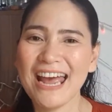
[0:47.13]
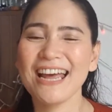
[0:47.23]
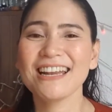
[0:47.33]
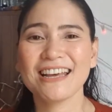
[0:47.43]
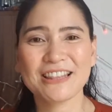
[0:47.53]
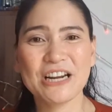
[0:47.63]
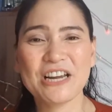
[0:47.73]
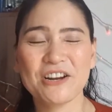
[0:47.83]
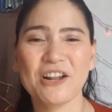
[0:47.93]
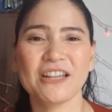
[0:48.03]
and
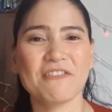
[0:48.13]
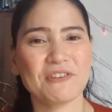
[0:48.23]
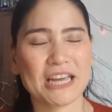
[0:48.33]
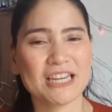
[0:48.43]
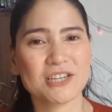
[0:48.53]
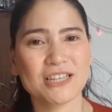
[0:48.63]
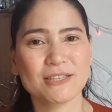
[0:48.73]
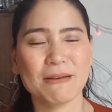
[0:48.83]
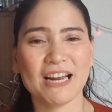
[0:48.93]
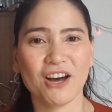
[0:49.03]
turn your
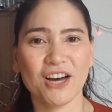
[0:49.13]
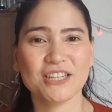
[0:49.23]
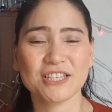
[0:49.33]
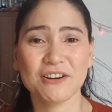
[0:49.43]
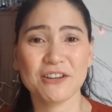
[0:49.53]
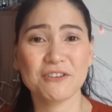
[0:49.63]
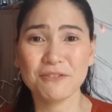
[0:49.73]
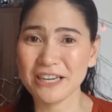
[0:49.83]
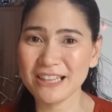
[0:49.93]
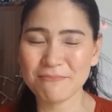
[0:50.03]
notifications bell on so
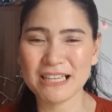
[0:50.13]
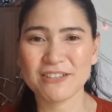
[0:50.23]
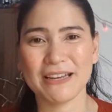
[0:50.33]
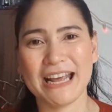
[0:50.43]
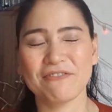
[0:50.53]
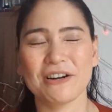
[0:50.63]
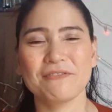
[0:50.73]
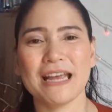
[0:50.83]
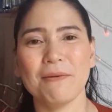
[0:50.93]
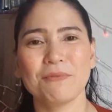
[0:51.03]
you wouldn't miss whenever
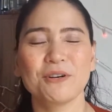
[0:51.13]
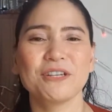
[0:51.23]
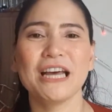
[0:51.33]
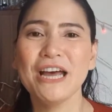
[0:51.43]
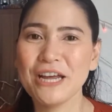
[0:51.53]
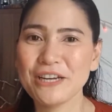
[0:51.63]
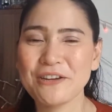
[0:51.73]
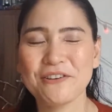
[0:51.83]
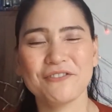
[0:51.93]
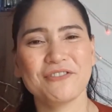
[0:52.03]
we upload
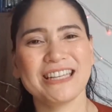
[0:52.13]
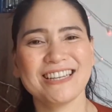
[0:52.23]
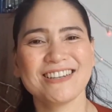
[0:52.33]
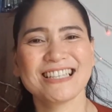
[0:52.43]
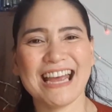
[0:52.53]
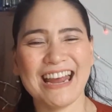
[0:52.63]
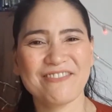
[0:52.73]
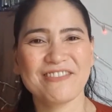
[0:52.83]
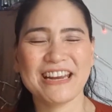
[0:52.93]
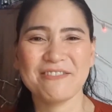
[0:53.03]
new videos
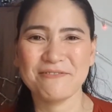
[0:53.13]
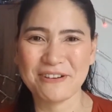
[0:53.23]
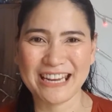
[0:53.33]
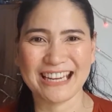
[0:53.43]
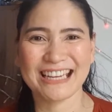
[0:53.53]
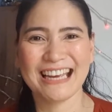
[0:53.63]
every week.